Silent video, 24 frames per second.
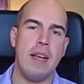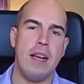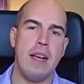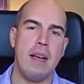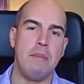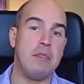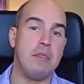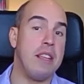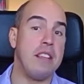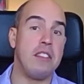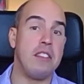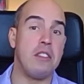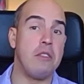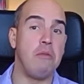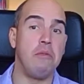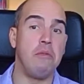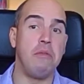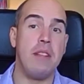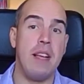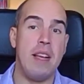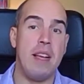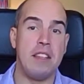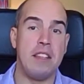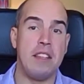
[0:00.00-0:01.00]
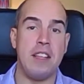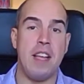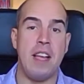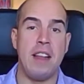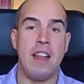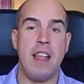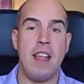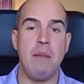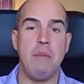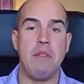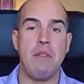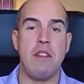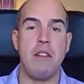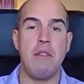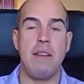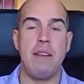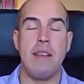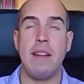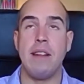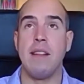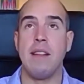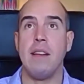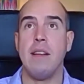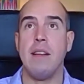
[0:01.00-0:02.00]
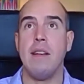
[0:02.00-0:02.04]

say school nurse, and they were doing